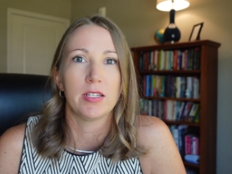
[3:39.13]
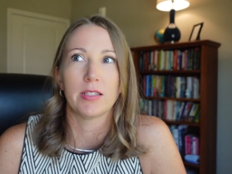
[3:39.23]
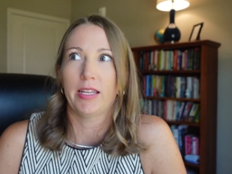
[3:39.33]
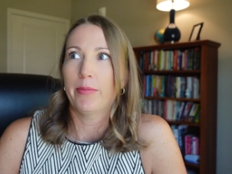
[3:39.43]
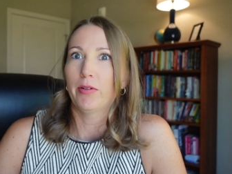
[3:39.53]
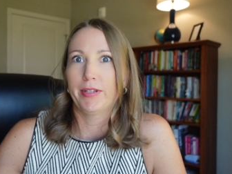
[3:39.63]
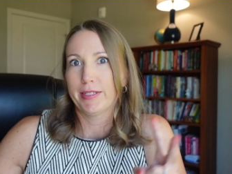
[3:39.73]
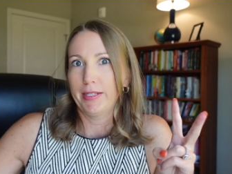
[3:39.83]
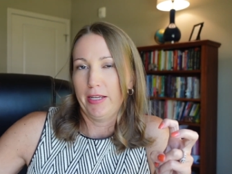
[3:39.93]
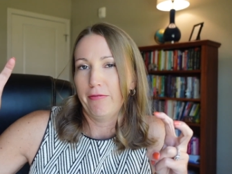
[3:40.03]
is labeled
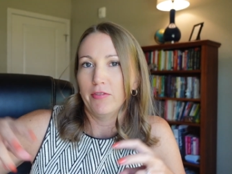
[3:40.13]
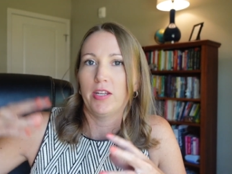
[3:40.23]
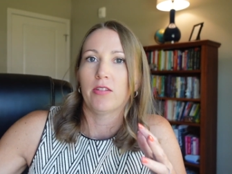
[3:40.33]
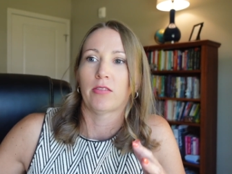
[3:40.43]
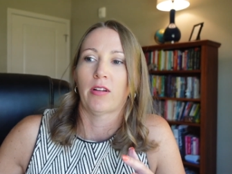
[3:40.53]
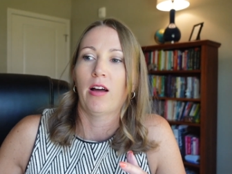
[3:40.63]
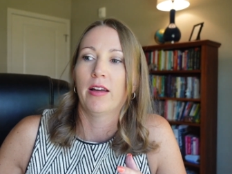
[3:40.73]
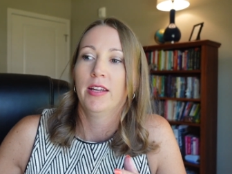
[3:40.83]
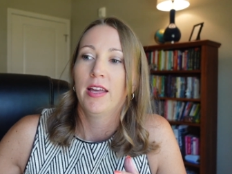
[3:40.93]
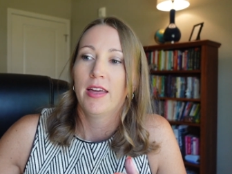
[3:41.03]
as gifted or not.